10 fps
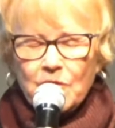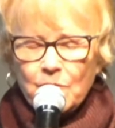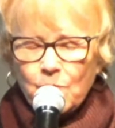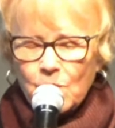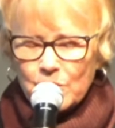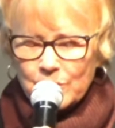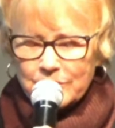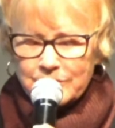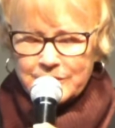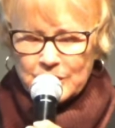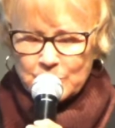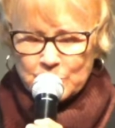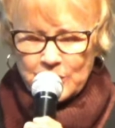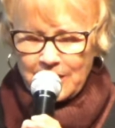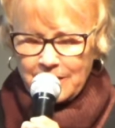the words
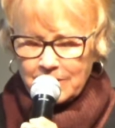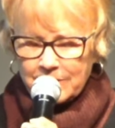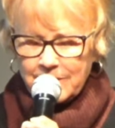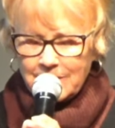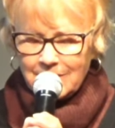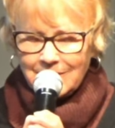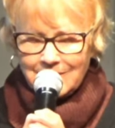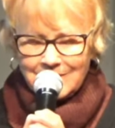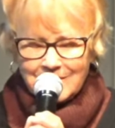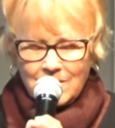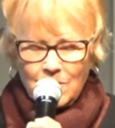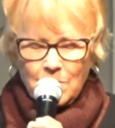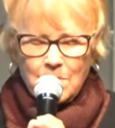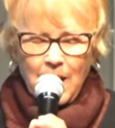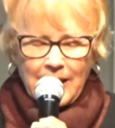shared
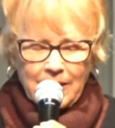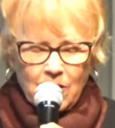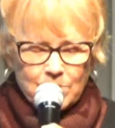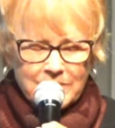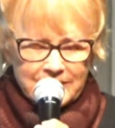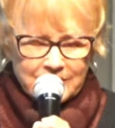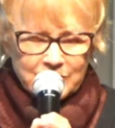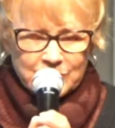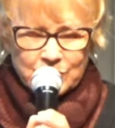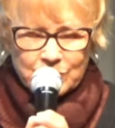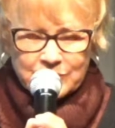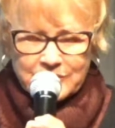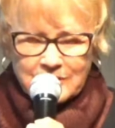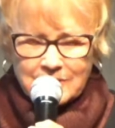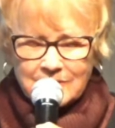by our
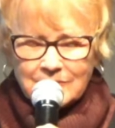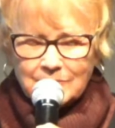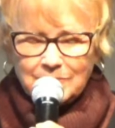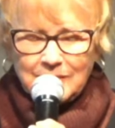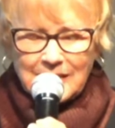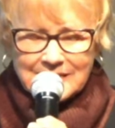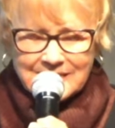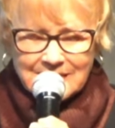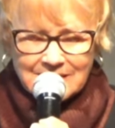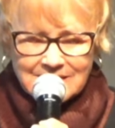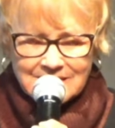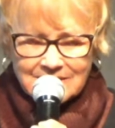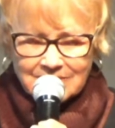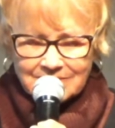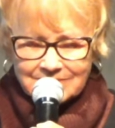ministers bless us,